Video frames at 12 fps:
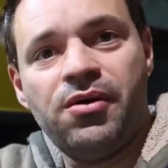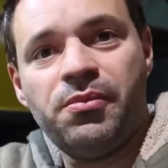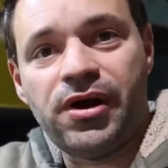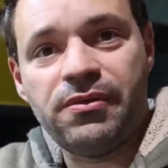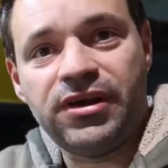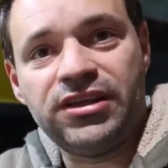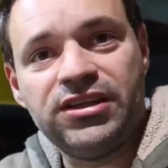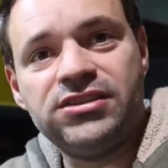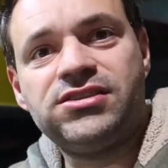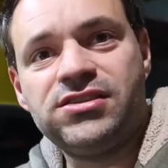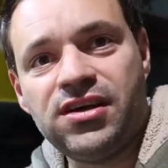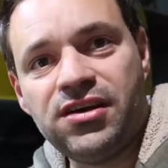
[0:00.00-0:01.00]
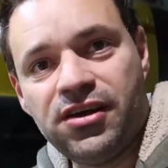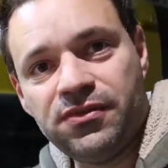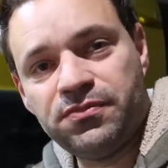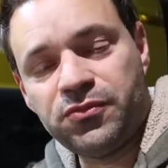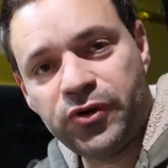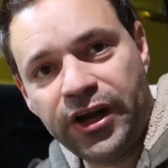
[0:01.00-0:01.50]
but I mean, this is
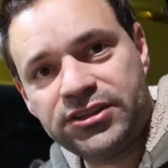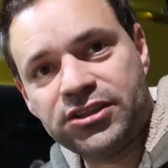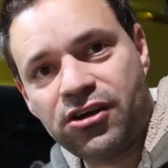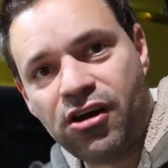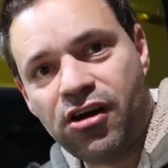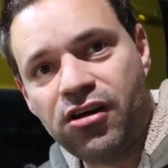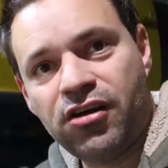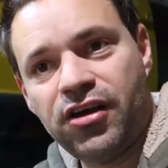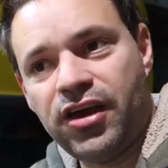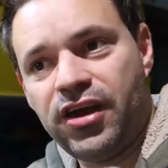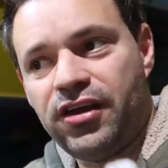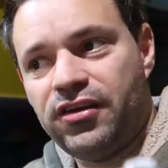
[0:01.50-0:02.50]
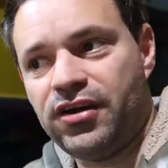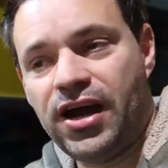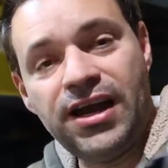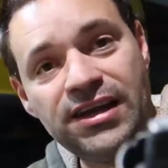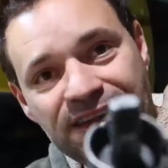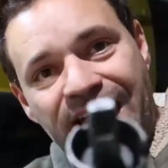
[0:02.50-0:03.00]
a race car and
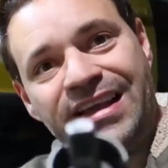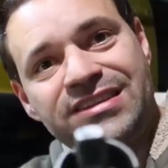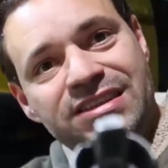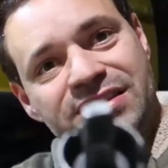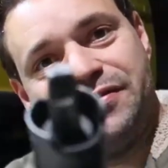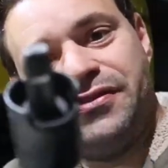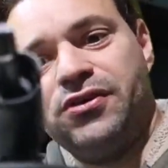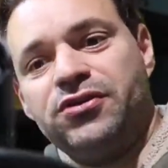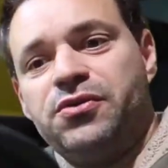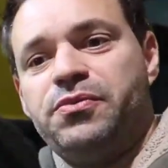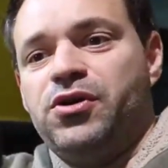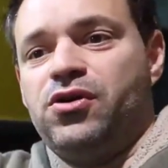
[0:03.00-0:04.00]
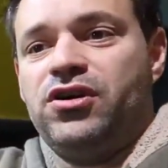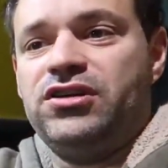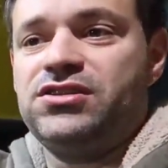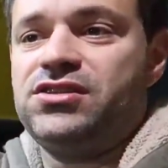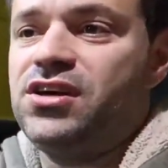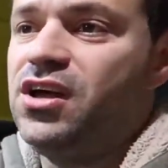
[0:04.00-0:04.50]
I like this feel, to be
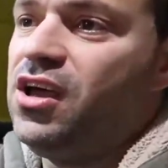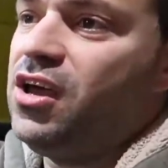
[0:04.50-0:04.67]
honest.